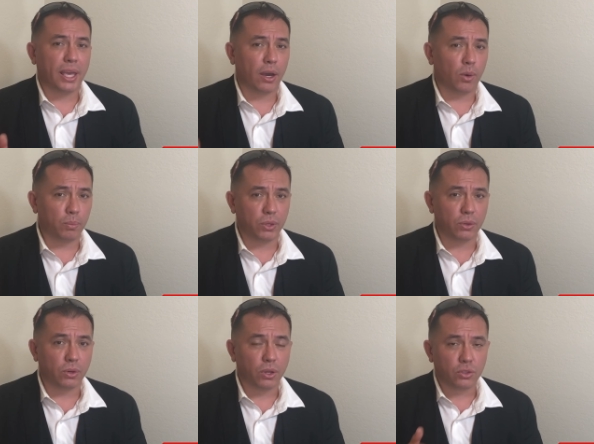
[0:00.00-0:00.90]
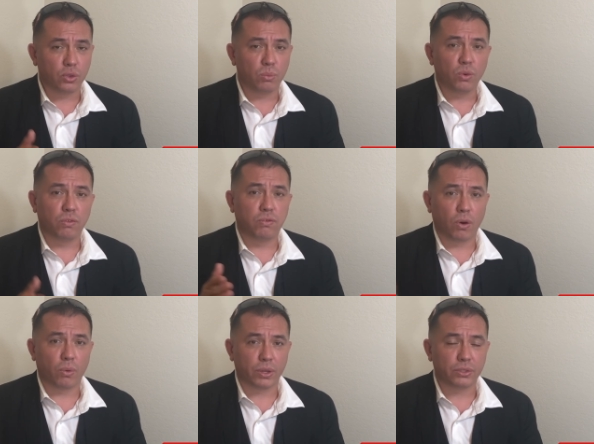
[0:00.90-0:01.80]
help you to move
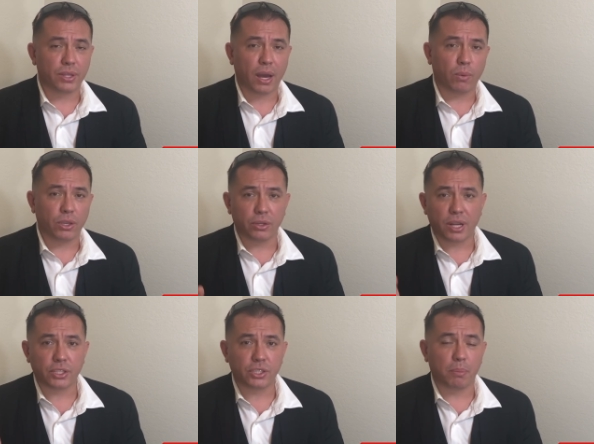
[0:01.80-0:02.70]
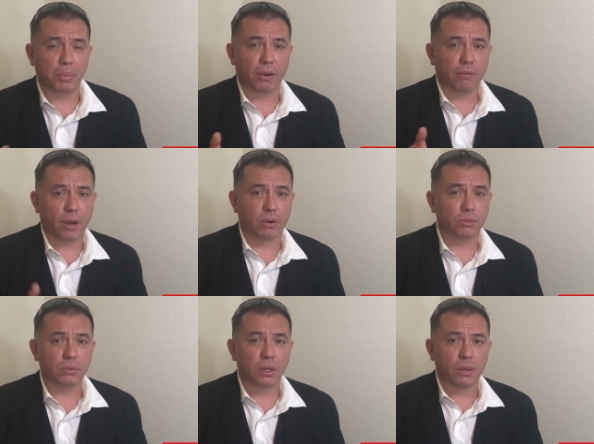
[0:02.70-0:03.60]
forward, so that way you're not jumping
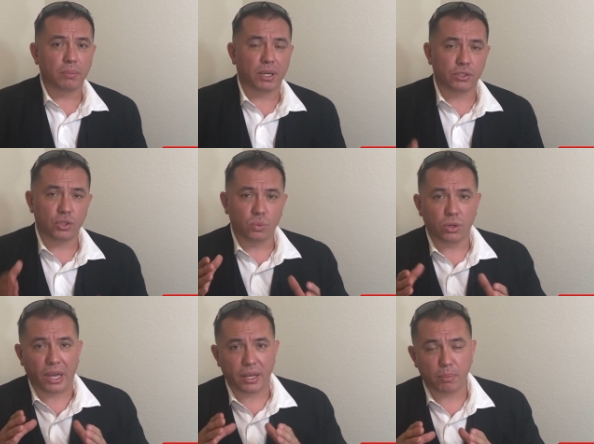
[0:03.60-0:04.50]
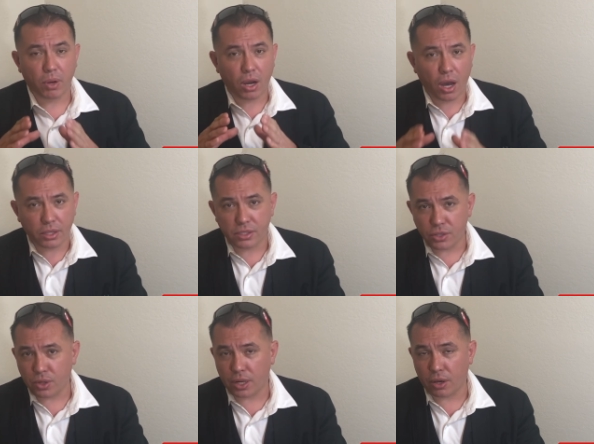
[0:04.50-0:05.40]
around, because you will end up
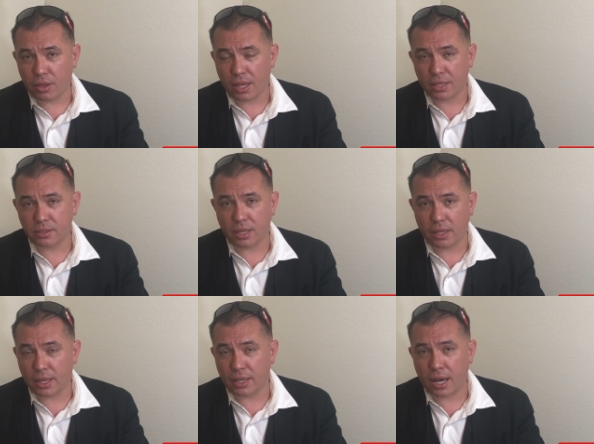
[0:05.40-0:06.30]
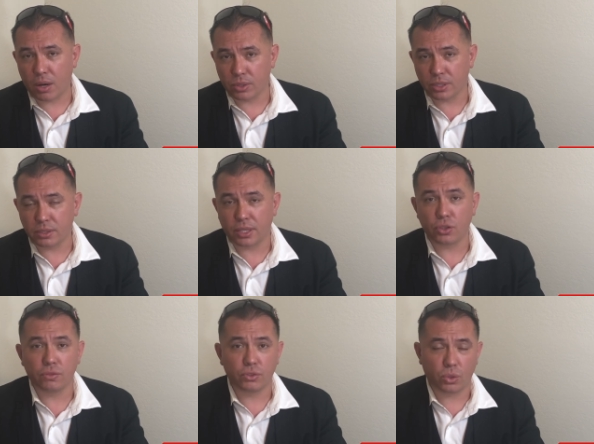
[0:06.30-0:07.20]
concentrating on that state and counties that
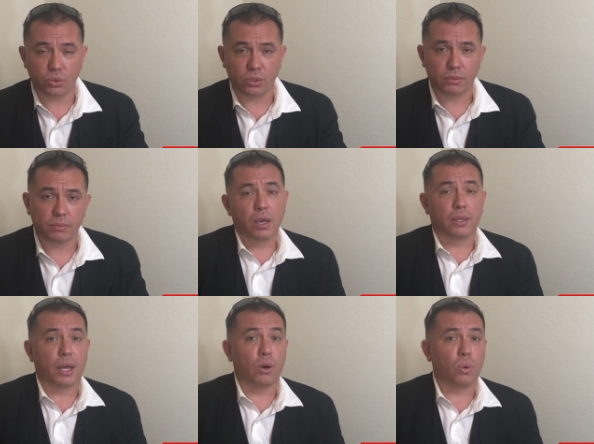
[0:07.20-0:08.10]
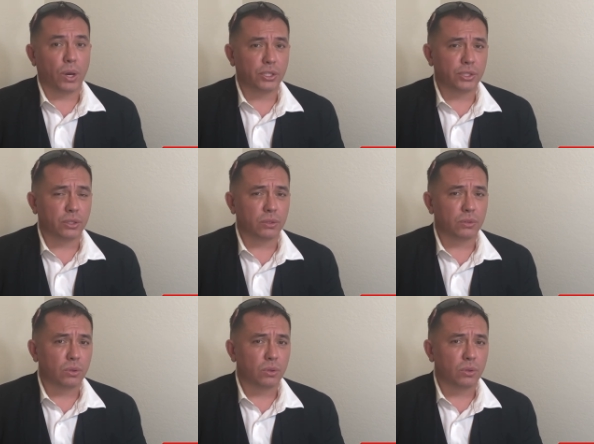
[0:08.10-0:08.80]
you've chosen. Now question,